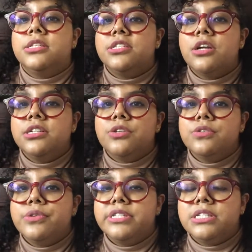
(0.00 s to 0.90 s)
The Sun is
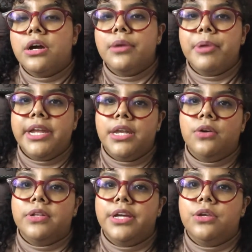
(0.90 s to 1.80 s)
Also a Star by
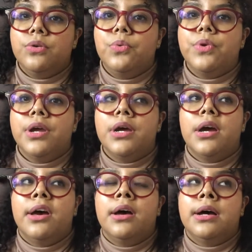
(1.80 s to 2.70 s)
Nicola Yoon.
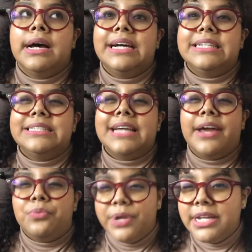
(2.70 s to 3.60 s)
I
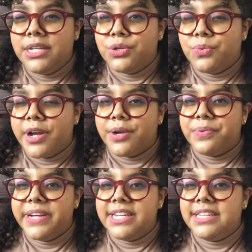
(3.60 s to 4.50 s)
really do want to
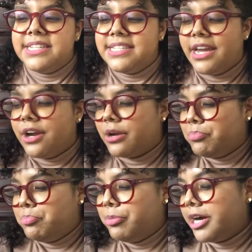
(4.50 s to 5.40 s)
read it this
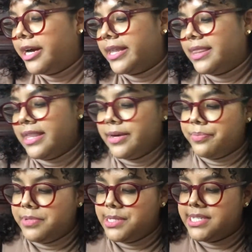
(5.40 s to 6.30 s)
year, but
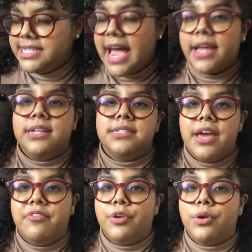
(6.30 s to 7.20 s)
the stack is ever